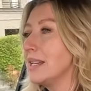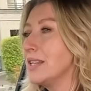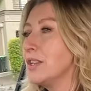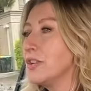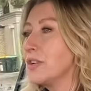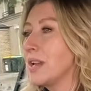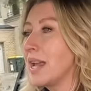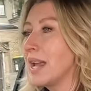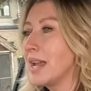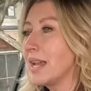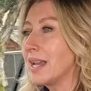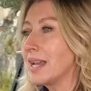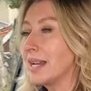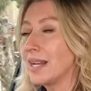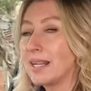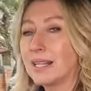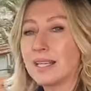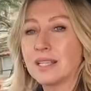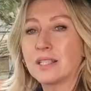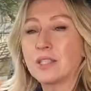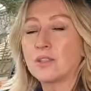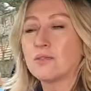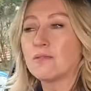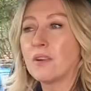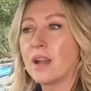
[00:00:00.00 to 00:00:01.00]
You can get a
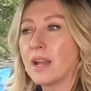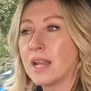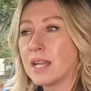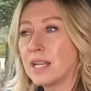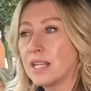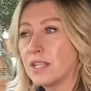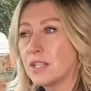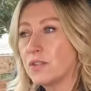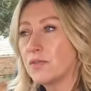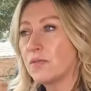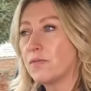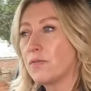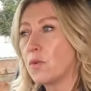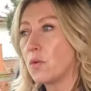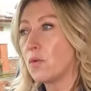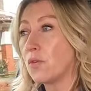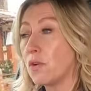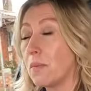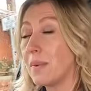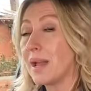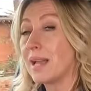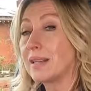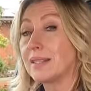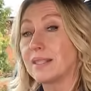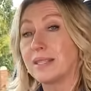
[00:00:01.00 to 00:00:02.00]
lesser range
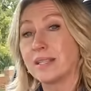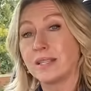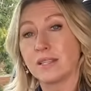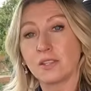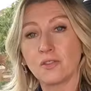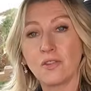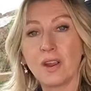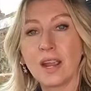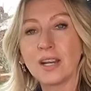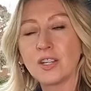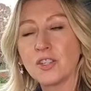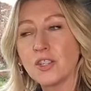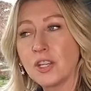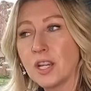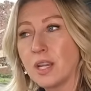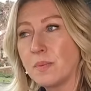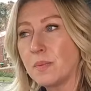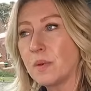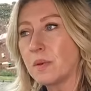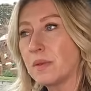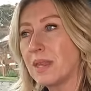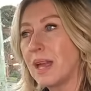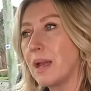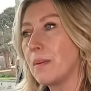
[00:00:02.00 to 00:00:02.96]
for about six grand cheaper.